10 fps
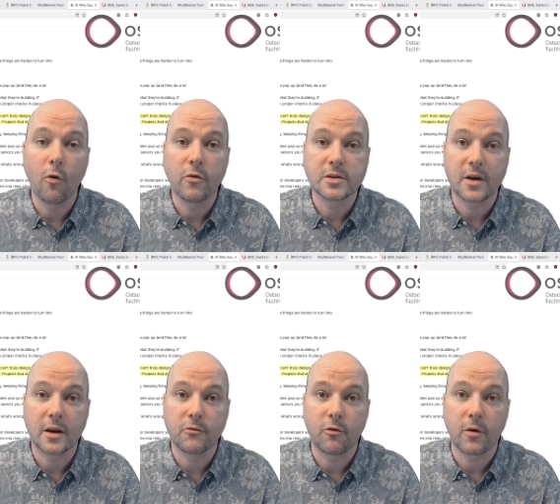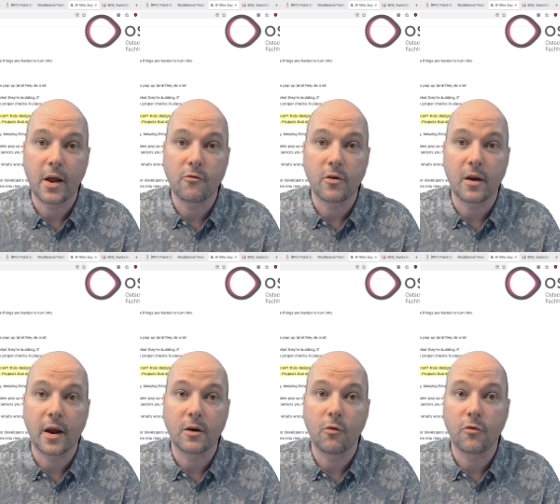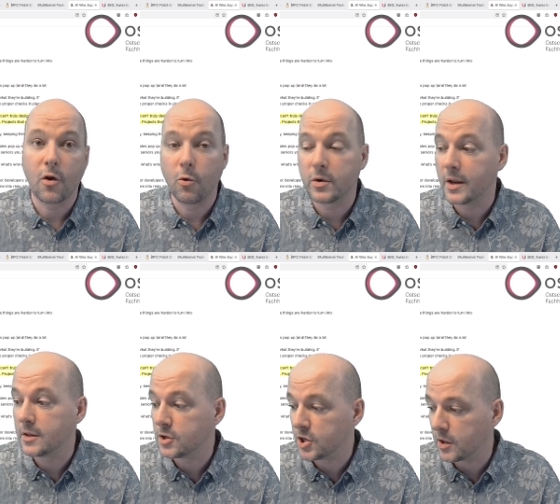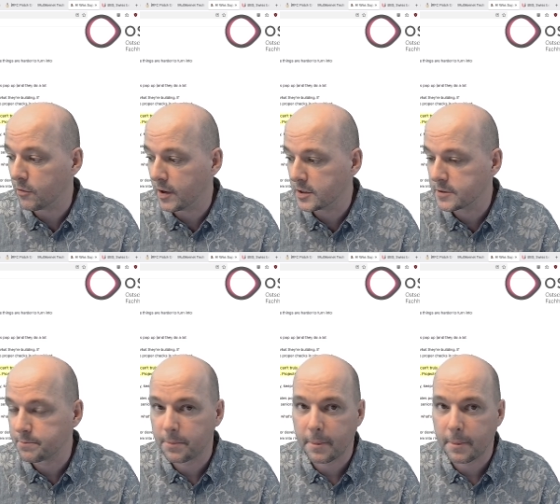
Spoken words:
oversight for every line of code it generates.